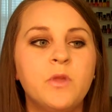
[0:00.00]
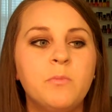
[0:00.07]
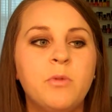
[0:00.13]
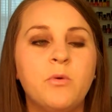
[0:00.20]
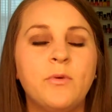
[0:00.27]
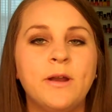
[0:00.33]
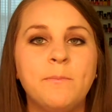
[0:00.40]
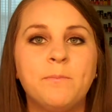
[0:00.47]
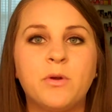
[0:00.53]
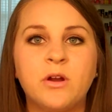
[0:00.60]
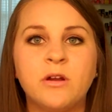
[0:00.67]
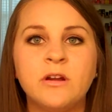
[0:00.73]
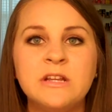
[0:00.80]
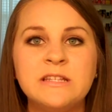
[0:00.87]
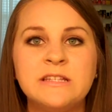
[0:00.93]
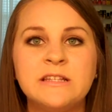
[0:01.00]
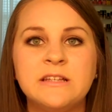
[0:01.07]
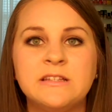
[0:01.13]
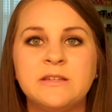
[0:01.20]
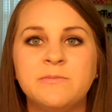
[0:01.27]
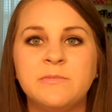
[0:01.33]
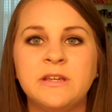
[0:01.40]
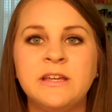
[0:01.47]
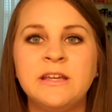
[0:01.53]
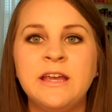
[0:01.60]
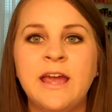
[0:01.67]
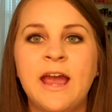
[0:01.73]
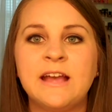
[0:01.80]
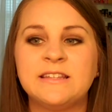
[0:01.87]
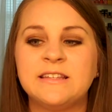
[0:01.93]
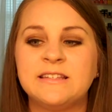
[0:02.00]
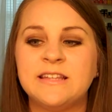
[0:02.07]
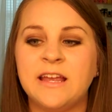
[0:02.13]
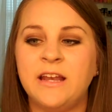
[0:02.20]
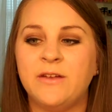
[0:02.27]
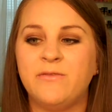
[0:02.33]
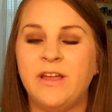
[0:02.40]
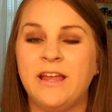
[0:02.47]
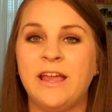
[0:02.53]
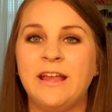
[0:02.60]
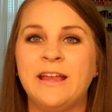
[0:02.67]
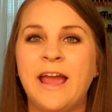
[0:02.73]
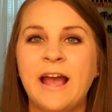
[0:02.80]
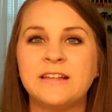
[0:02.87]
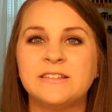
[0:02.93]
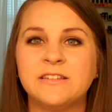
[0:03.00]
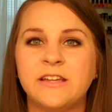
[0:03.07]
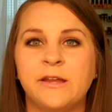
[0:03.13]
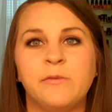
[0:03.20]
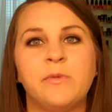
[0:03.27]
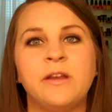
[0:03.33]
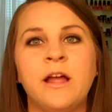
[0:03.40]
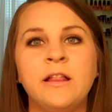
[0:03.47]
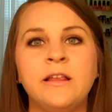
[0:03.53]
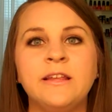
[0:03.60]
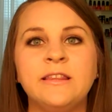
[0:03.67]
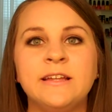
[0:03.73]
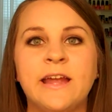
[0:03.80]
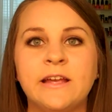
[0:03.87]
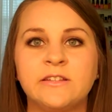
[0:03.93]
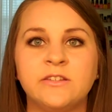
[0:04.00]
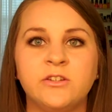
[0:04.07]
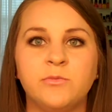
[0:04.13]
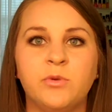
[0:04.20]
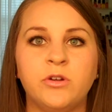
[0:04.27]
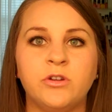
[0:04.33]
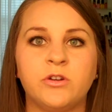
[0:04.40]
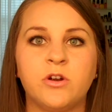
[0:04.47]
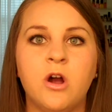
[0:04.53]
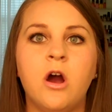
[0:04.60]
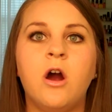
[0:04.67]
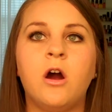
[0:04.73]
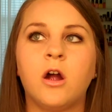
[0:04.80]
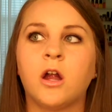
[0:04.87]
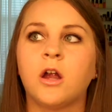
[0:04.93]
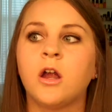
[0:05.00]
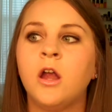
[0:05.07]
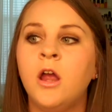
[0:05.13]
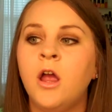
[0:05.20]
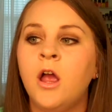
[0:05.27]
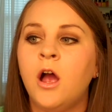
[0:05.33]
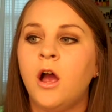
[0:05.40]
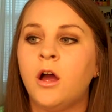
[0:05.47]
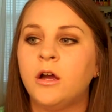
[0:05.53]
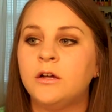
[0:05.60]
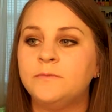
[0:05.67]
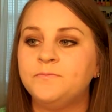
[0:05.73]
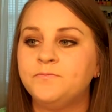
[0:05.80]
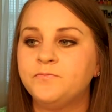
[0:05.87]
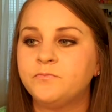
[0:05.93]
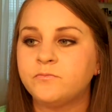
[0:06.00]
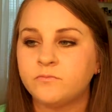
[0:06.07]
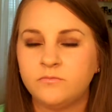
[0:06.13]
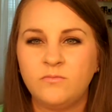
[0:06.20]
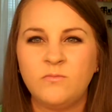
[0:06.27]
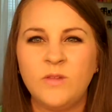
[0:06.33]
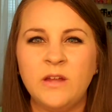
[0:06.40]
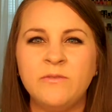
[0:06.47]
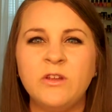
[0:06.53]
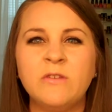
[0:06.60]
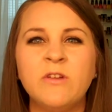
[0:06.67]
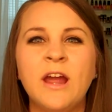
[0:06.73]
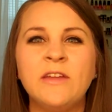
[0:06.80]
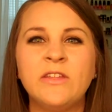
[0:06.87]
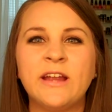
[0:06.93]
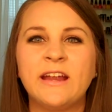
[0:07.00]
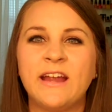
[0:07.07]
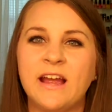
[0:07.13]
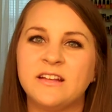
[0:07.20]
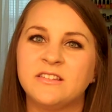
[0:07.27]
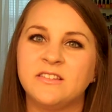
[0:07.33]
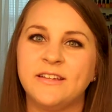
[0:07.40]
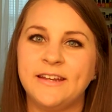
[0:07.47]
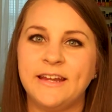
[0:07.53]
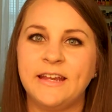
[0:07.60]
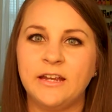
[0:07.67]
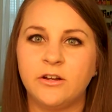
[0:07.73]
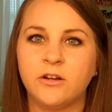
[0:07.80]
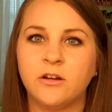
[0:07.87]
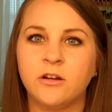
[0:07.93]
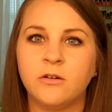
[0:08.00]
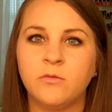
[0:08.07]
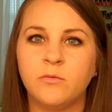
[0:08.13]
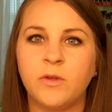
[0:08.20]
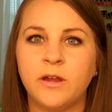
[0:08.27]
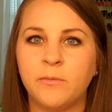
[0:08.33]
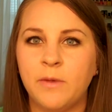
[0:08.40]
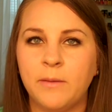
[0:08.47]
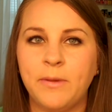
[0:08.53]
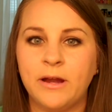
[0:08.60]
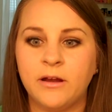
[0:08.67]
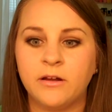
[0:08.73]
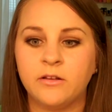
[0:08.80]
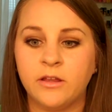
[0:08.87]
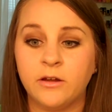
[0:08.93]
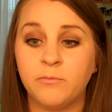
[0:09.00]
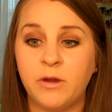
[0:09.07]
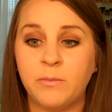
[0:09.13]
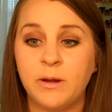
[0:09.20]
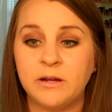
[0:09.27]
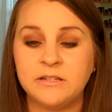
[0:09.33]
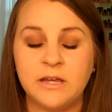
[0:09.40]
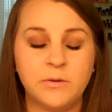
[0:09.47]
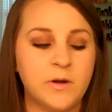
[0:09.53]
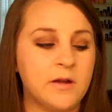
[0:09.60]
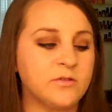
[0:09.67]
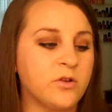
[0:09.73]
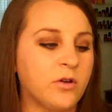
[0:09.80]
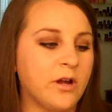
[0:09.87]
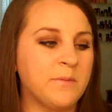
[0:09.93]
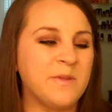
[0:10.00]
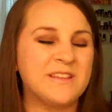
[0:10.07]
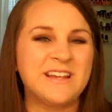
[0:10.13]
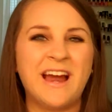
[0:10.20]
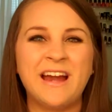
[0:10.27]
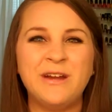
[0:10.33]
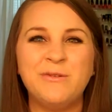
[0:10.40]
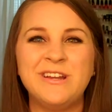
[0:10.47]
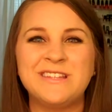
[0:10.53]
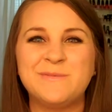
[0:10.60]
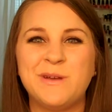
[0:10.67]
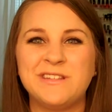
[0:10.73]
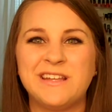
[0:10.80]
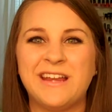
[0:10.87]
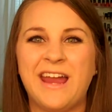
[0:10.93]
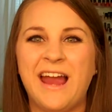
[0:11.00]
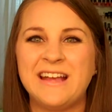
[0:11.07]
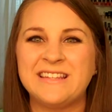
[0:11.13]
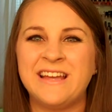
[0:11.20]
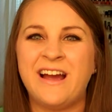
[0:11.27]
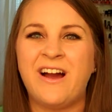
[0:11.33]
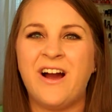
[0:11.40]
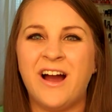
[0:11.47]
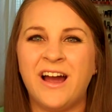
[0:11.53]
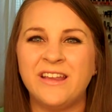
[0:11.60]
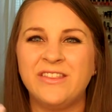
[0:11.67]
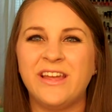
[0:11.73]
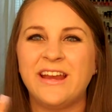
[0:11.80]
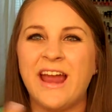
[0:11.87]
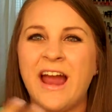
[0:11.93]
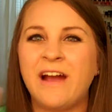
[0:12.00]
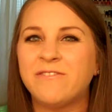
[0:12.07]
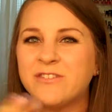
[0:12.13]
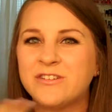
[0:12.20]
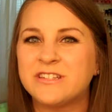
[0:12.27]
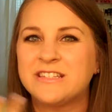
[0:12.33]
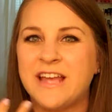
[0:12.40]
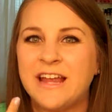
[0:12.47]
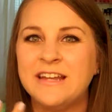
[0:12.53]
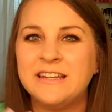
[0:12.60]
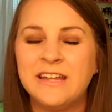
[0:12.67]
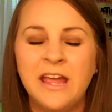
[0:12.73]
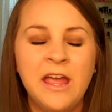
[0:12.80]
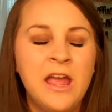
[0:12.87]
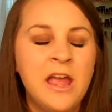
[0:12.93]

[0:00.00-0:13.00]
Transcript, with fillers: but when it burns, to me, it has a scent of like gasoline, but not like the gasoline you put in your car. Um, have you ever had like a gasoline heater, like my parent, like my parents had when I was growing up? That's kind of what it smells like. It has that odd like after scent.